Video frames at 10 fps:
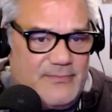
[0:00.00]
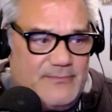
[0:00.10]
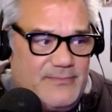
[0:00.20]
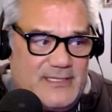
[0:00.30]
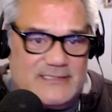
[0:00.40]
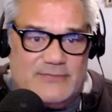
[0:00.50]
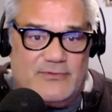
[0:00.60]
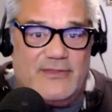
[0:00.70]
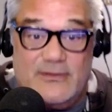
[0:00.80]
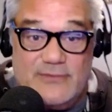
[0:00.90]
because they were
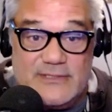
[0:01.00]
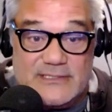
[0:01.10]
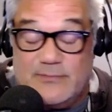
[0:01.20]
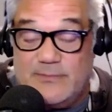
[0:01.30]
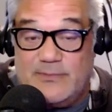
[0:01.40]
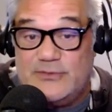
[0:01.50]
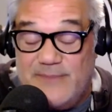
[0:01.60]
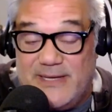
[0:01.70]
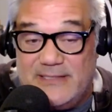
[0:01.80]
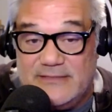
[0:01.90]
theories, they were
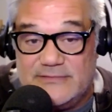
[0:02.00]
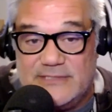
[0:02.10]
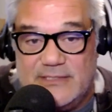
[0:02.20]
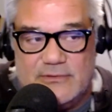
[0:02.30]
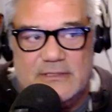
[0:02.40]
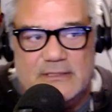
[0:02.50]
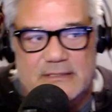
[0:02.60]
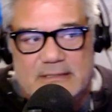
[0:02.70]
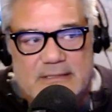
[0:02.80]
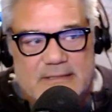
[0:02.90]
perspectives, they were
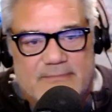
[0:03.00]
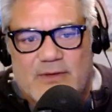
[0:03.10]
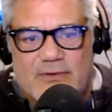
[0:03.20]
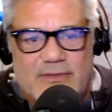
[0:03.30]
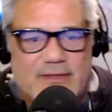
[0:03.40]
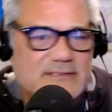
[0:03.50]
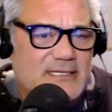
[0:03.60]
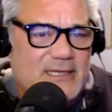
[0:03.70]
things that I